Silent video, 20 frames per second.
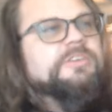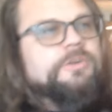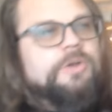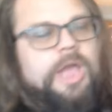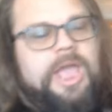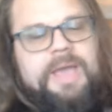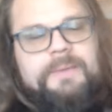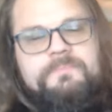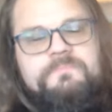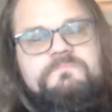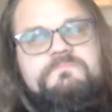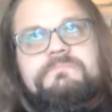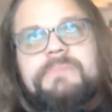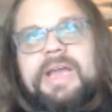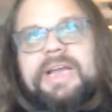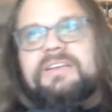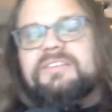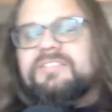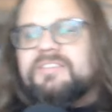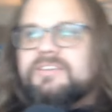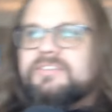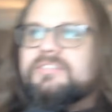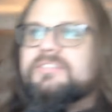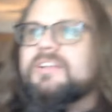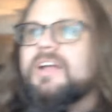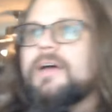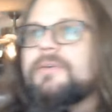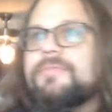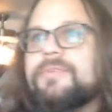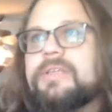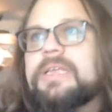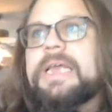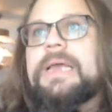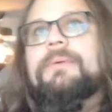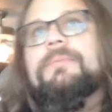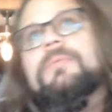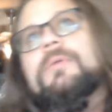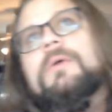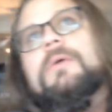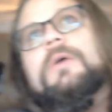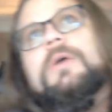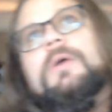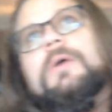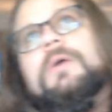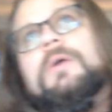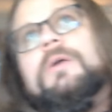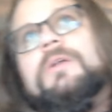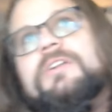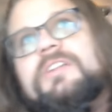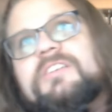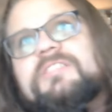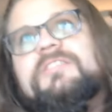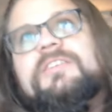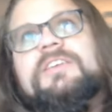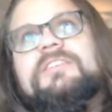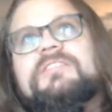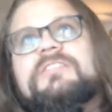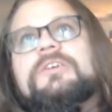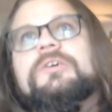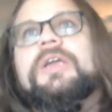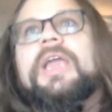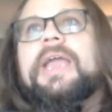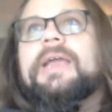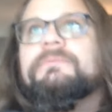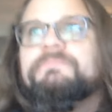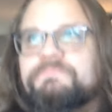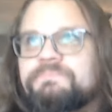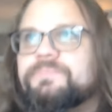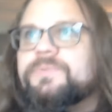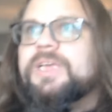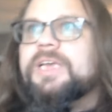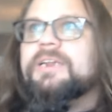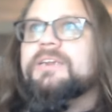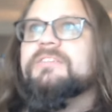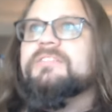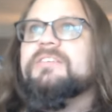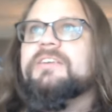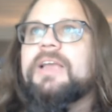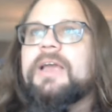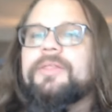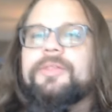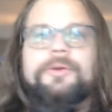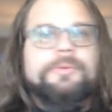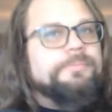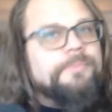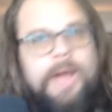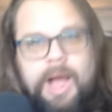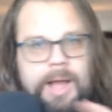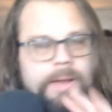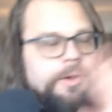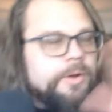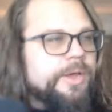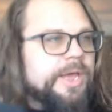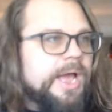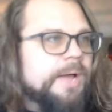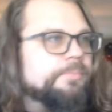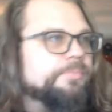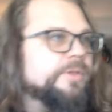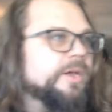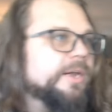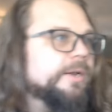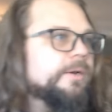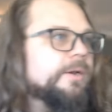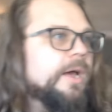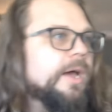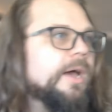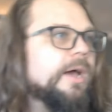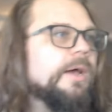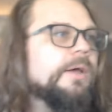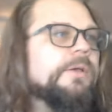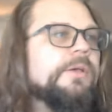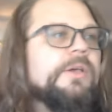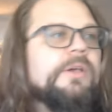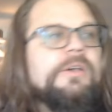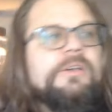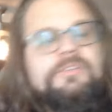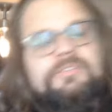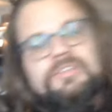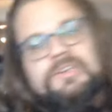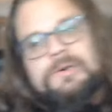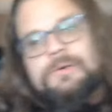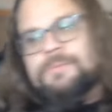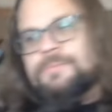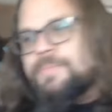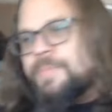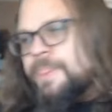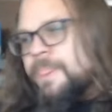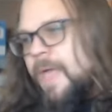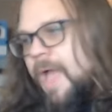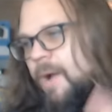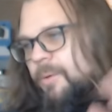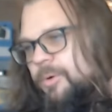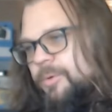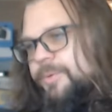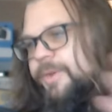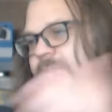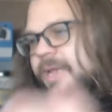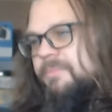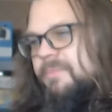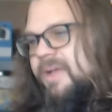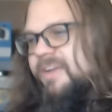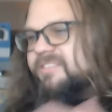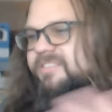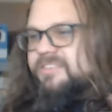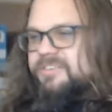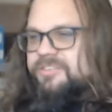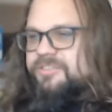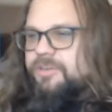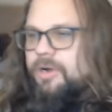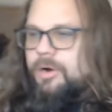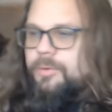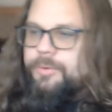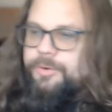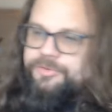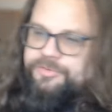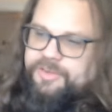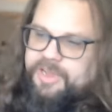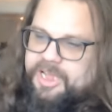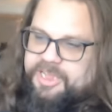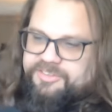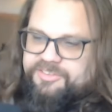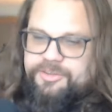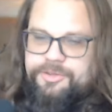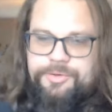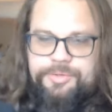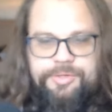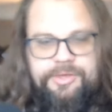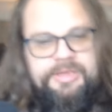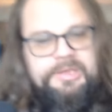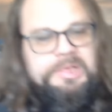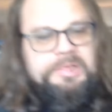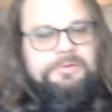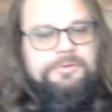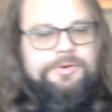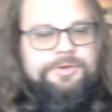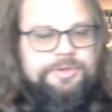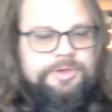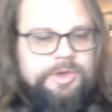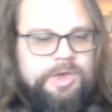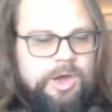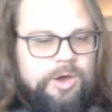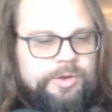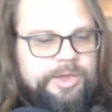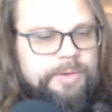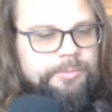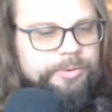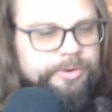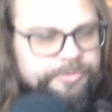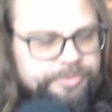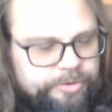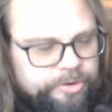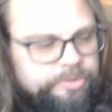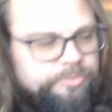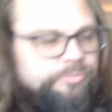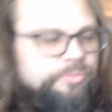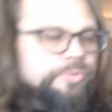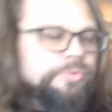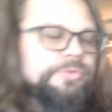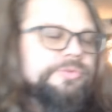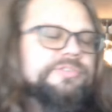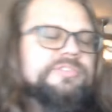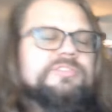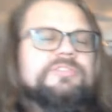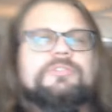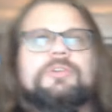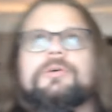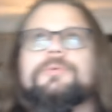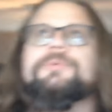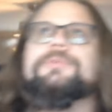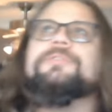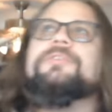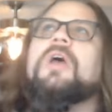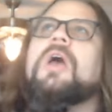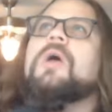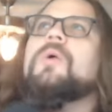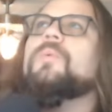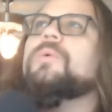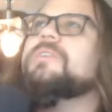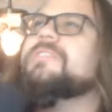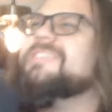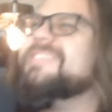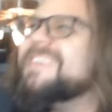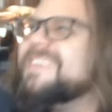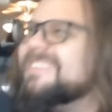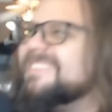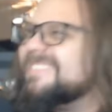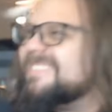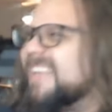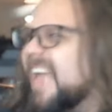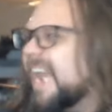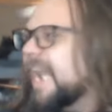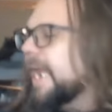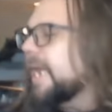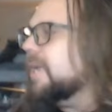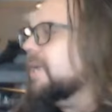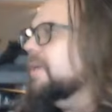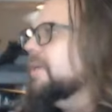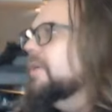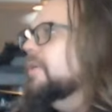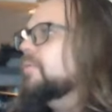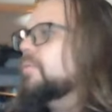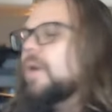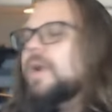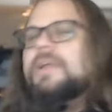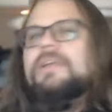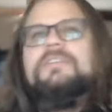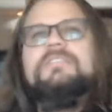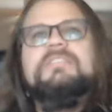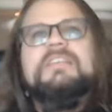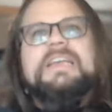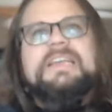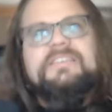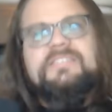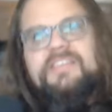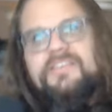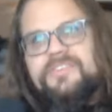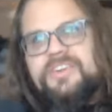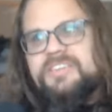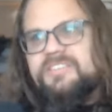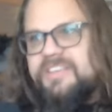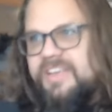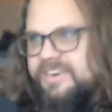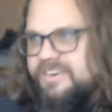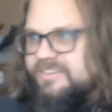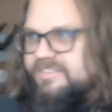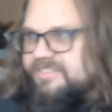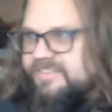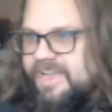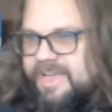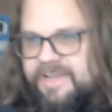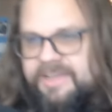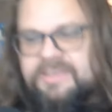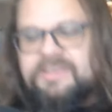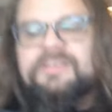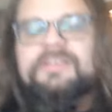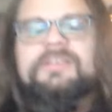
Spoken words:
amazing stuff, and yet Disney still can't get it together. Okay, I'm done. So how would we get mechs into Star Wars? Okay, so you think through and you go, okay, what are the rules in Star Wars? What is the aesthetic, right? It's like 70s, 80s tech.